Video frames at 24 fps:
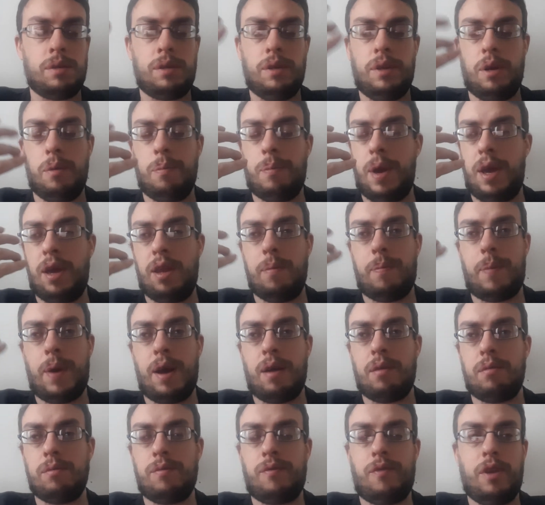you know, paying
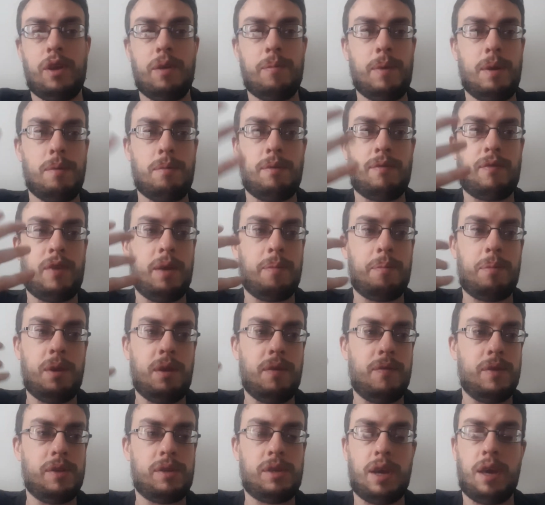£1 for it, maybe flipping
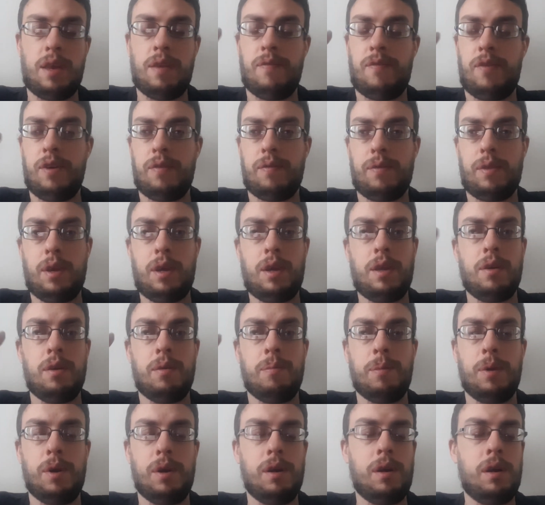it for 10, 15 or
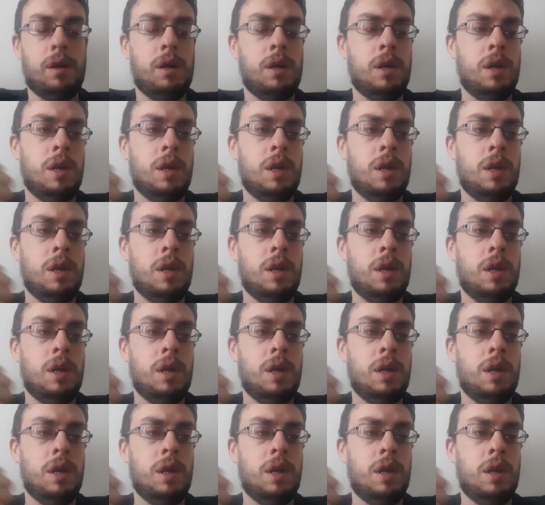more,